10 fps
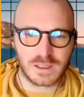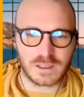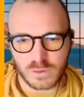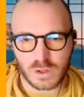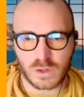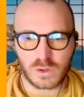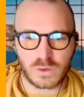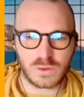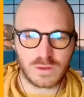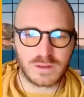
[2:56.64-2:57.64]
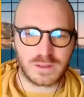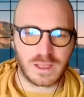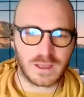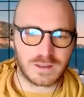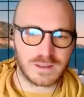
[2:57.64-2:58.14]
If you know
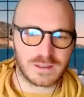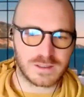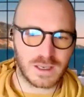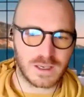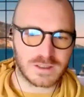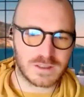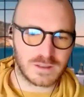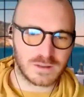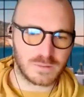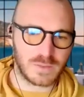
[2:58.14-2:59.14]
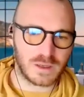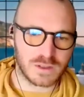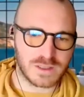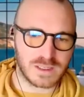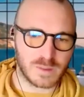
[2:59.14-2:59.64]
that it's a guest
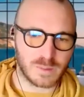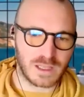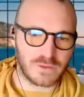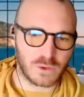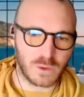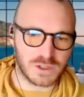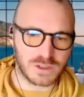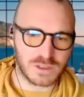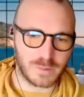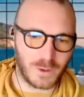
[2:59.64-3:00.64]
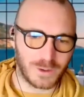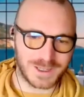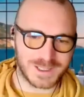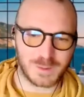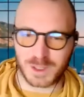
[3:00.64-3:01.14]
because they typically have a question about
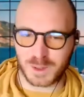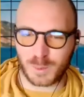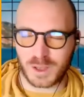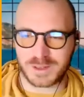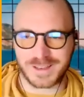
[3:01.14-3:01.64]
wanting to be on the